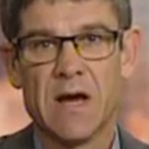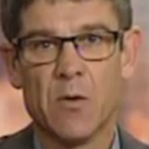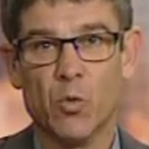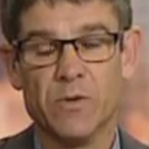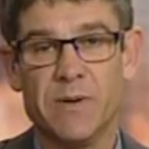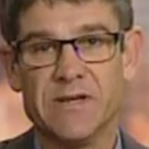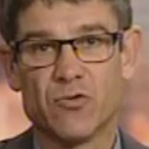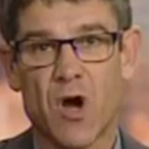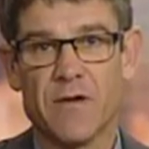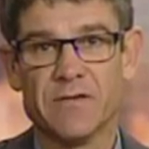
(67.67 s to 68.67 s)
would-be
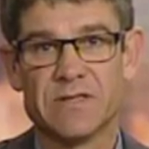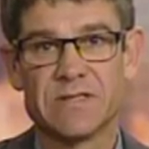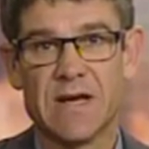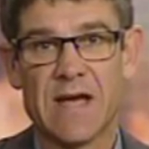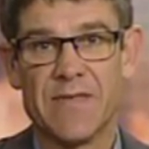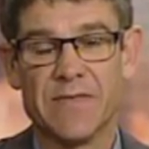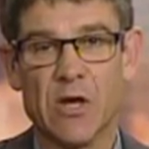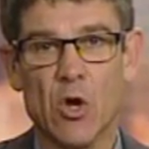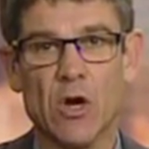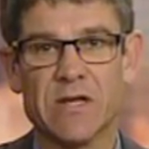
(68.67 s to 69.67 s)
drivers at
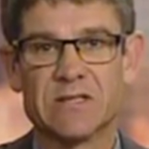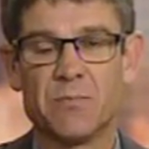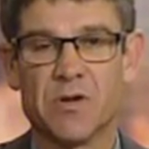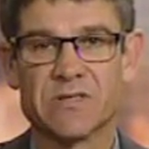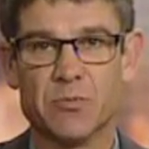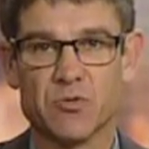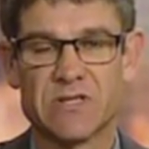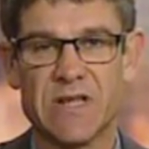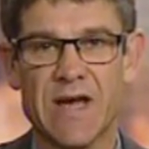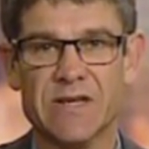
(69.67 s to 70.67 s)
the earliest possible
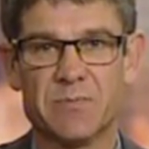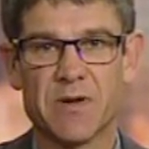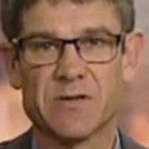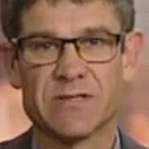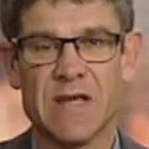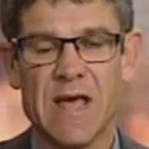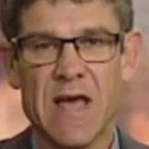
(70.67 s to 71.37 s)
stage, because